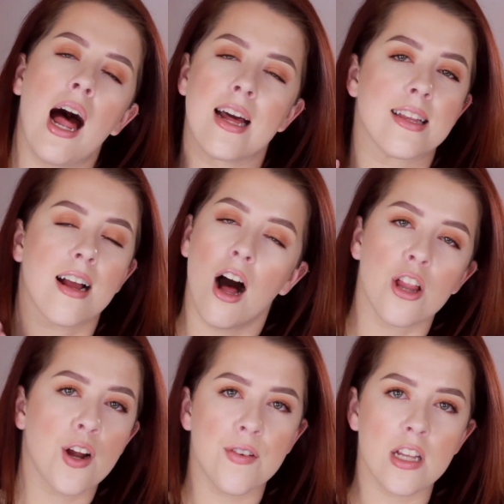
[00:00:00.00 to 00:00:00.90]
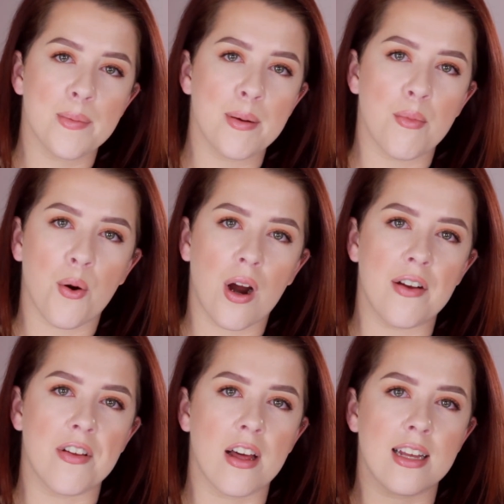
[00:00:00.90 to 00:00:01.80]
I like the color of it a little bit more.
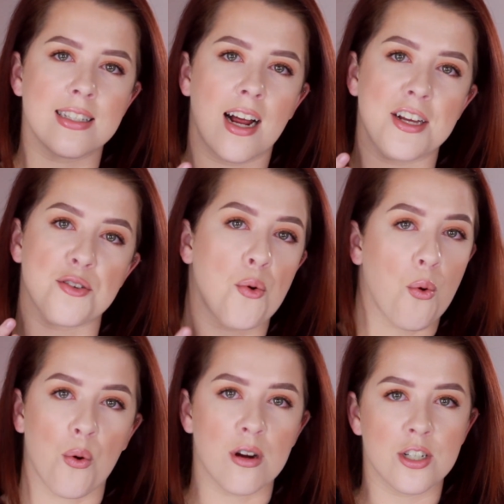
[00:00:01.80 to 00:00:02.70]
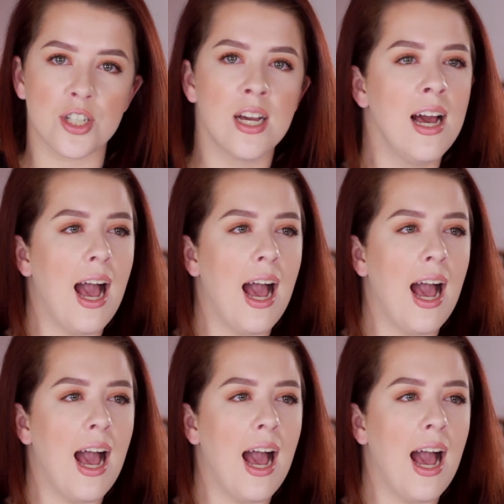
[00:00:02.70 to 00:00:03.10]
I feel like it's not as orange,